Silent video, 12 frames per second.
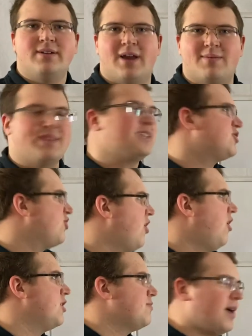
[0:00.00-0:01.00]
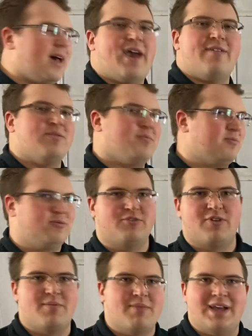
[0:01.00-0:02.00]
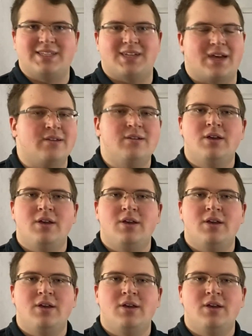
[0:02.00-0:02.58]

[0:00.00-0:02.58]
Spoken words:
I mean, this is all about having great mindset.